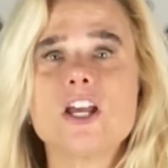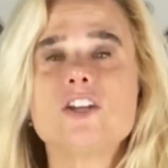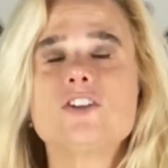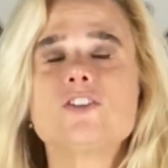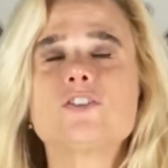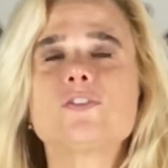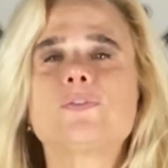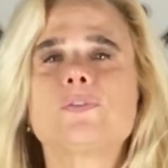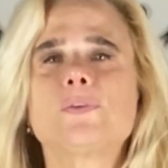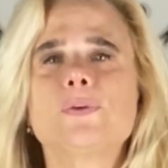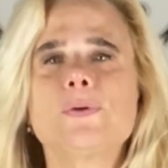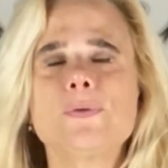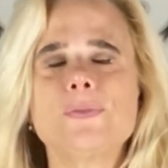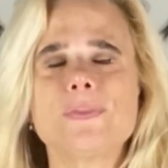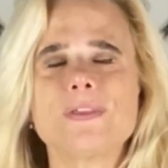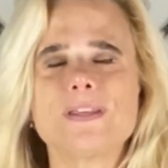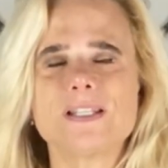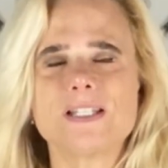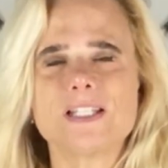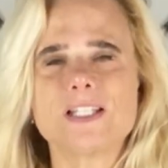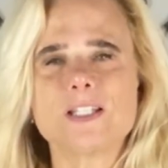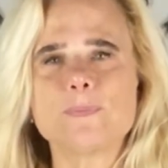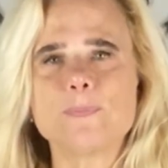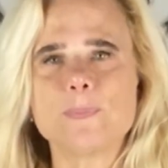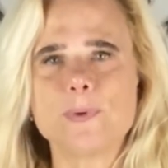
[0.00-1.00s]
Truth
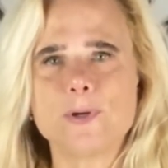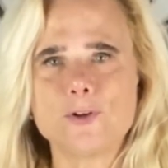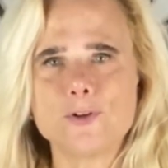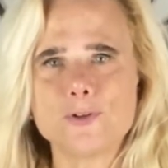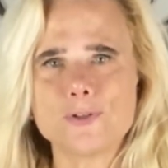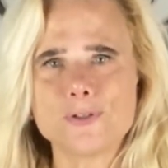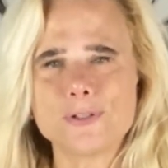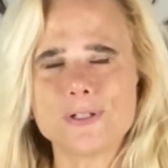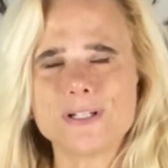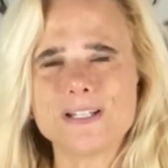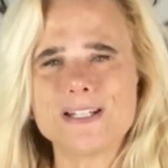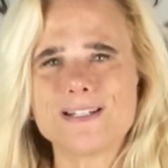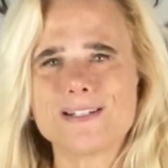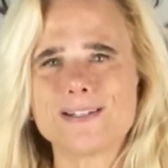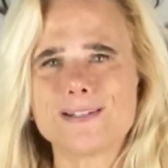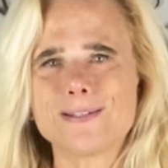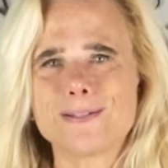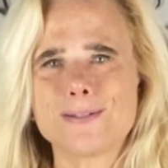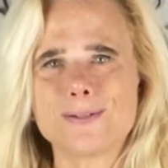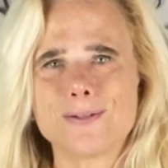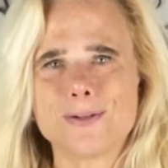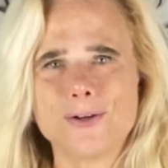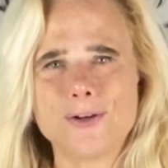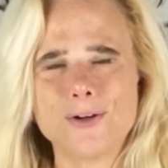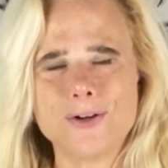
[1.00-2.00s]
is spiritually
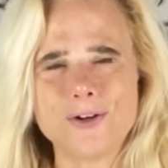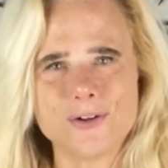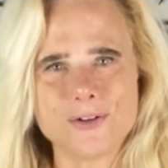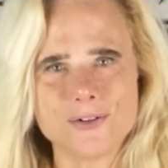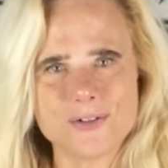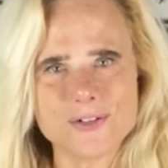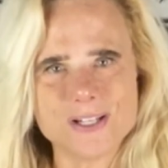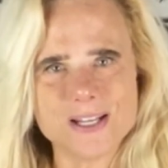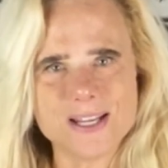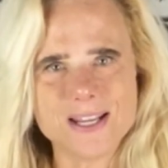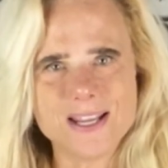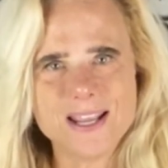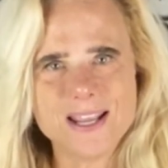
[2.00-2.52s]
discerned.